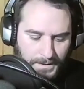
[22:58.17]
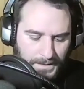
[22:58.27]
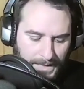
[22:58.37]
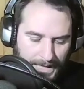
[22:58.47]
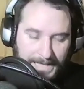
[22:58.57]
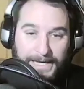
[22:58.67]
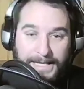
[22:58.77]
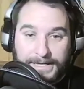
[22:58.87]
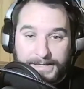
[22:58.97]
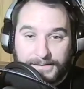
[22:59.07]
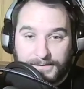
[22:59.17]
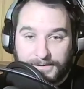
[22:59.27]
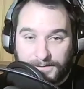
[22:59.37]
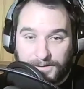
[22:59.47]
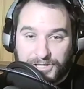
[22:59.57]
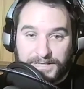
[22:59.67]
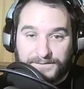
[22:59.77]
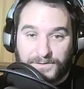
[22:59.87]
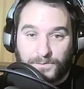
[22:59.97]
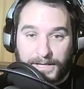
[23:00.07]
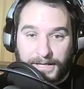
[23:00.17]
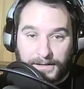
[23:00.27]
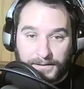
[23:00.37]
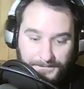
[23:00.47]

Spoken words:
I had the Chiefs winning